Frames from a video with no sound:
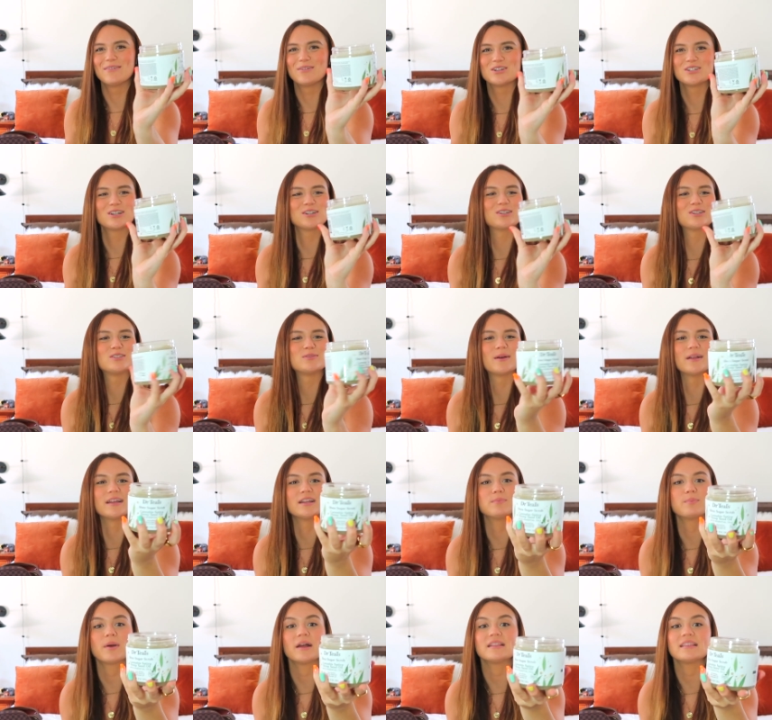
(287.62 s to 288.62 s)
I wish y'all could smell
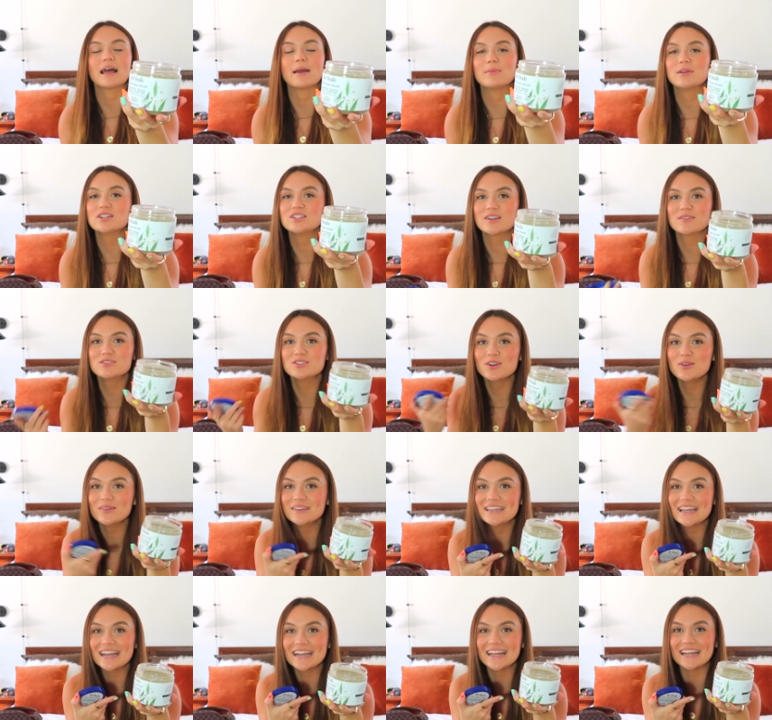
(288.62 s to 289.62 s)
it, but that means you have to go
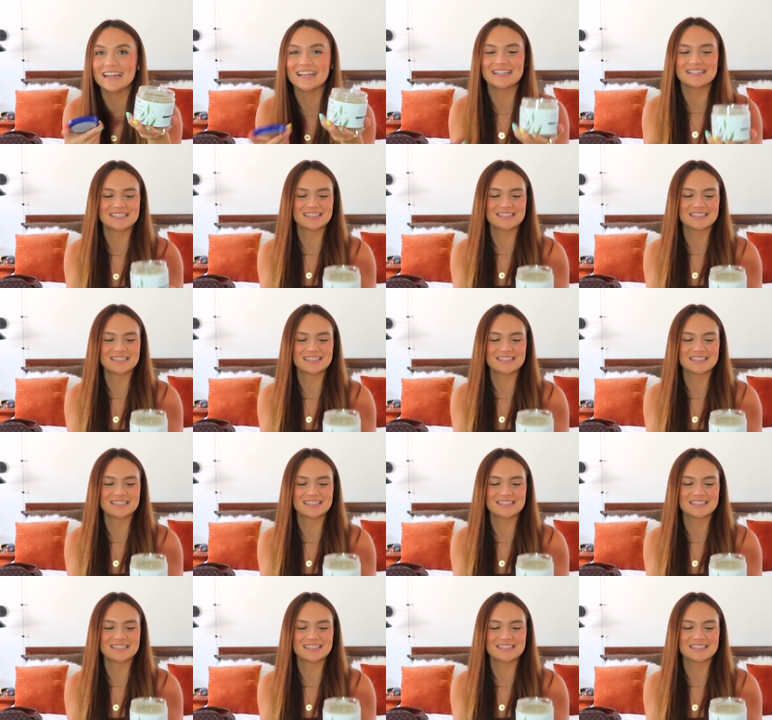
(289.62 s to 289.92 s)
get it.